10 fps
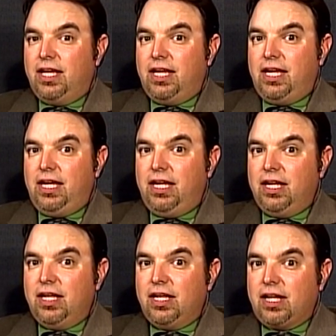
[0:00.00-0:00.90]

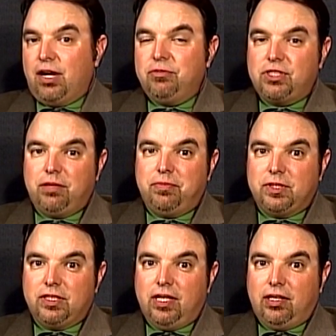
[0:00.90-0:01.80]
He comes up
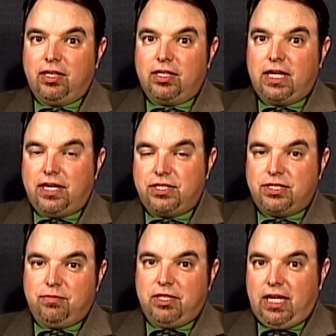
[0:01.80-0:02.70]
and
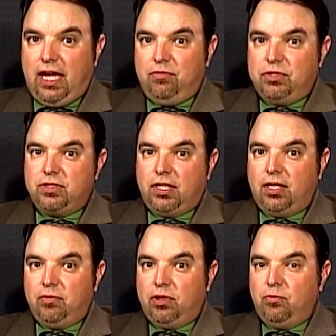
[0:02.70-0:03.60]
catches some of the games
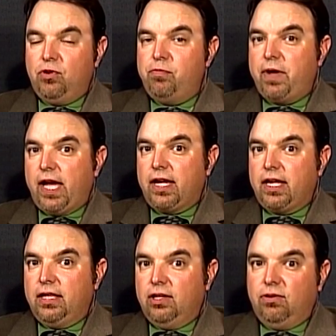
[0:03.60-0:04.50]
with the
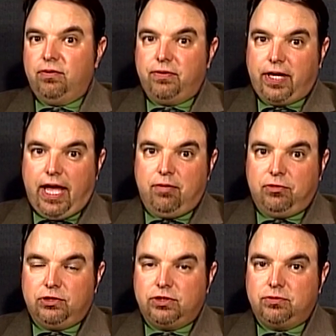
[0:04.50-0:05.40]
Wolfpack and the Norfolk
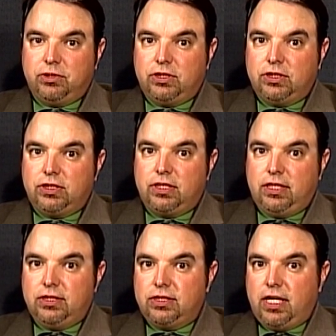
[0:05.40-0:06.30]
Admirals, which is
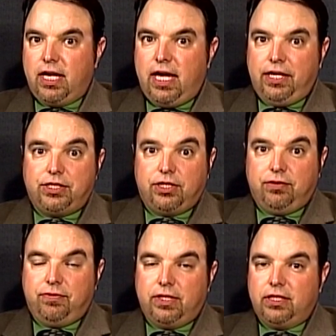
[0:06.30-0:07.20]
his AHL
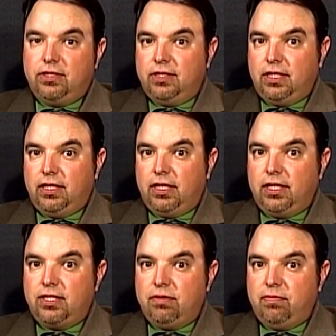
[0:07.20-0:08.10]
affiliate to the
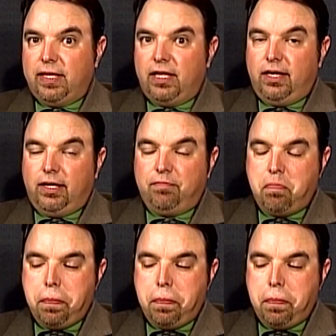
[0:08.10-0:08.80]
Tampa Bay Lightning.